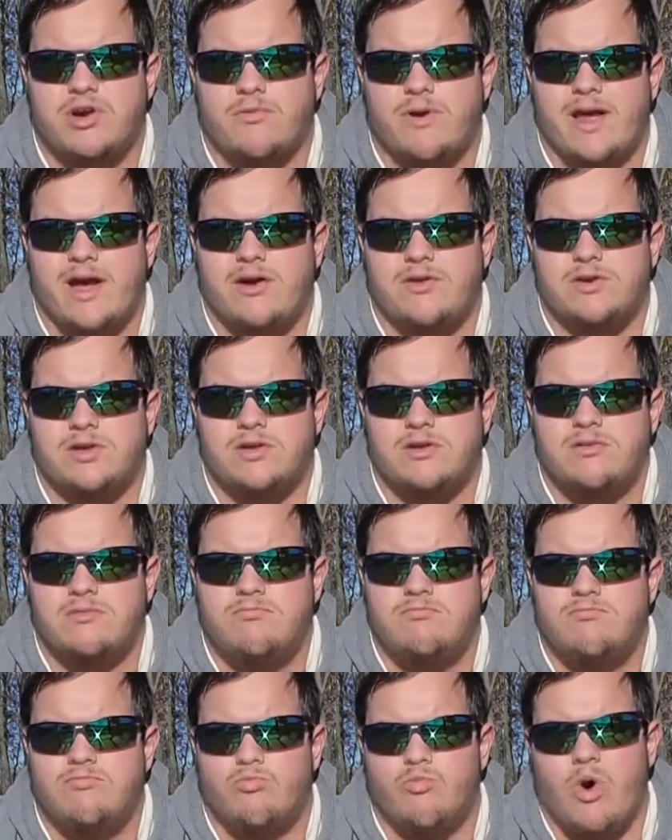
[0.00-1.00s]
around
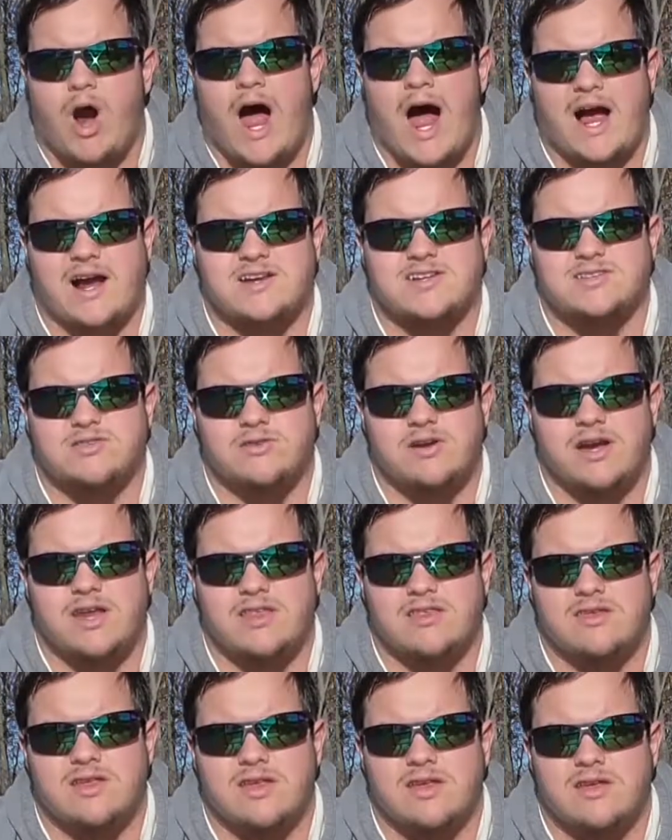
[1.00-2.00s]
rocks or
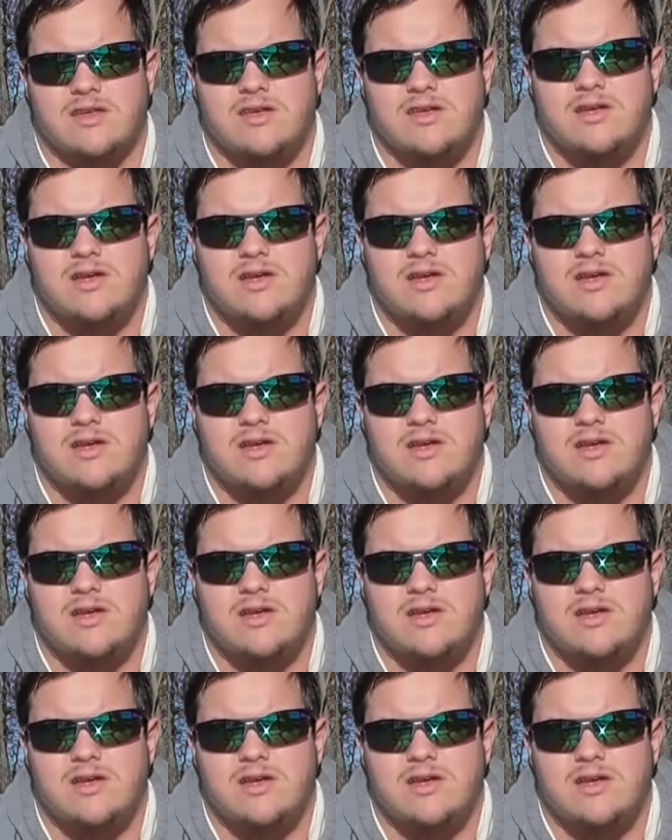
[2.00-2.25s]
anything,